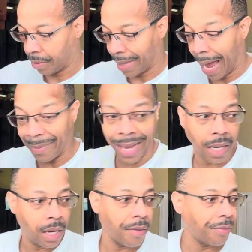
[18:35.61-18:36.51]
I'm not
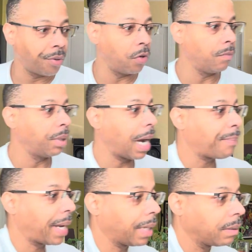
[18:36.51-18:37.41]
cutthroat, but I'm
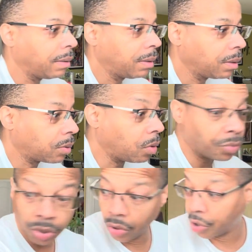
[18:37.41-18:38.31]
not gonna
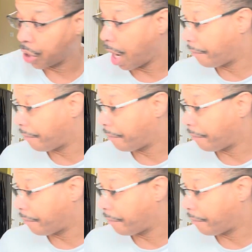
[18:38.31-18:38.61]
do your job